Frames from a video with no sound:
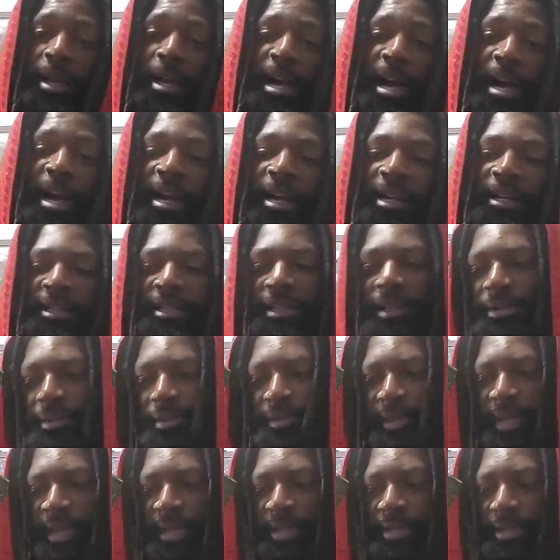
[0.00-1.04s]
I
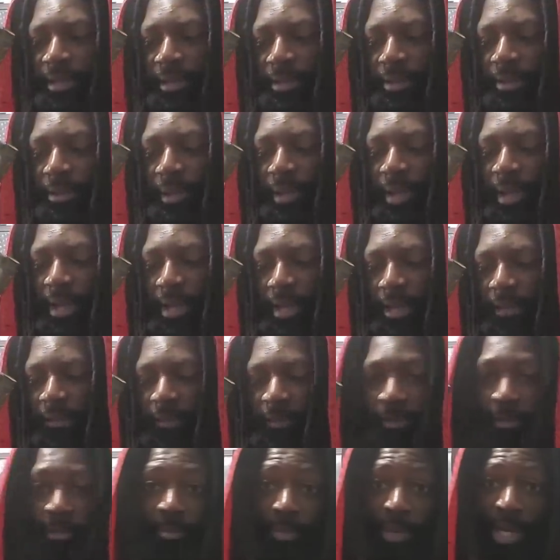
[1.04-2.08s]
don't like to do a lot of
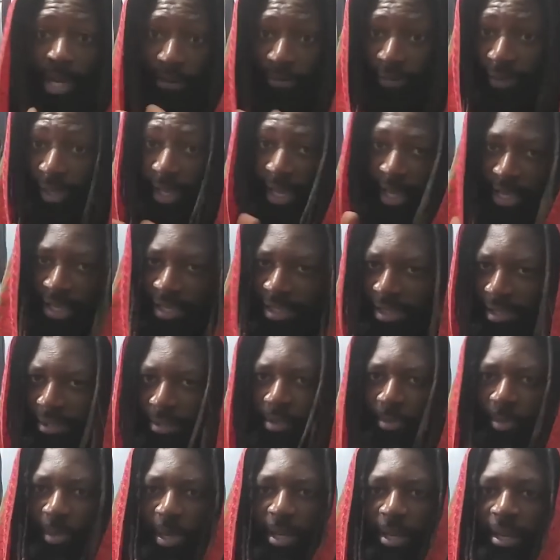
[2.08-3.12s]
modifications
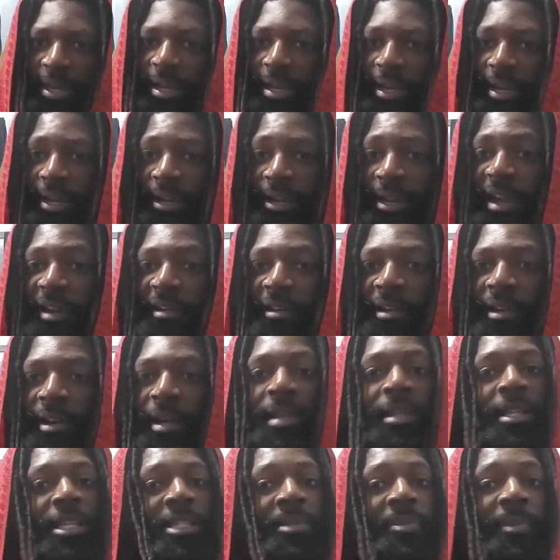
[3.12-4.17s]
to my carry
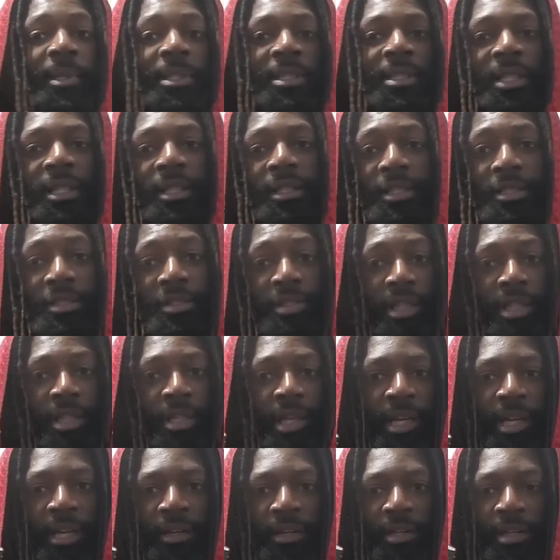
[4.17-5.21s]
guns, especially in the trigger
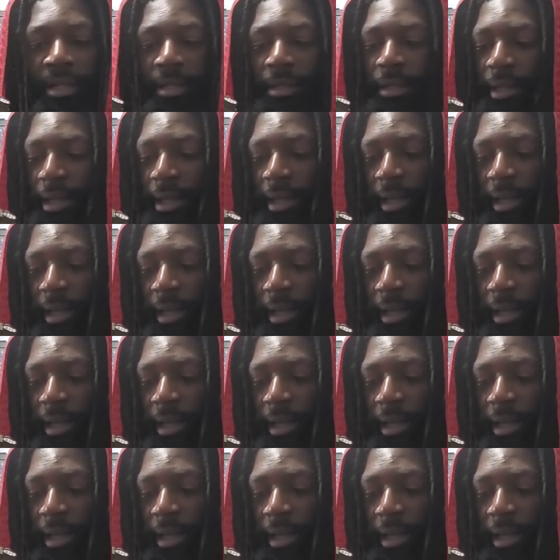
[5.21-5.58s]
area.